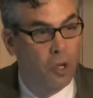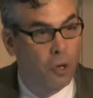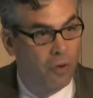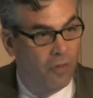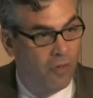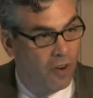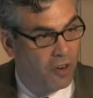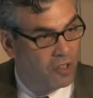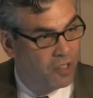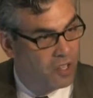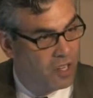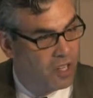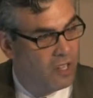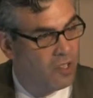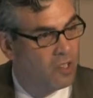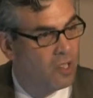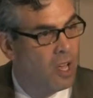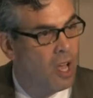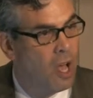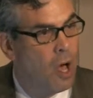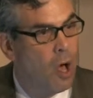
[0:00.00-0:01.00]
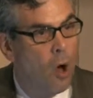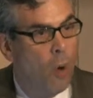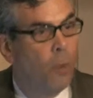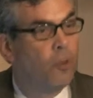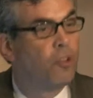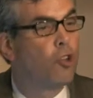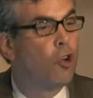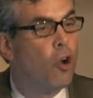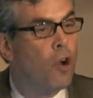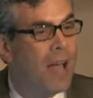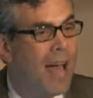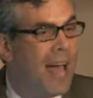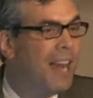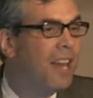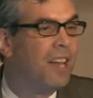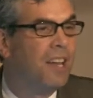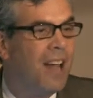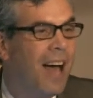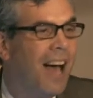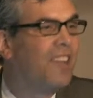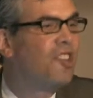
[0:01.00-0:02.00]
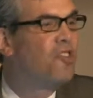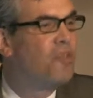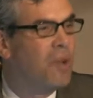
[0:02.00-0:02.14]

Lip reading: universities, was created not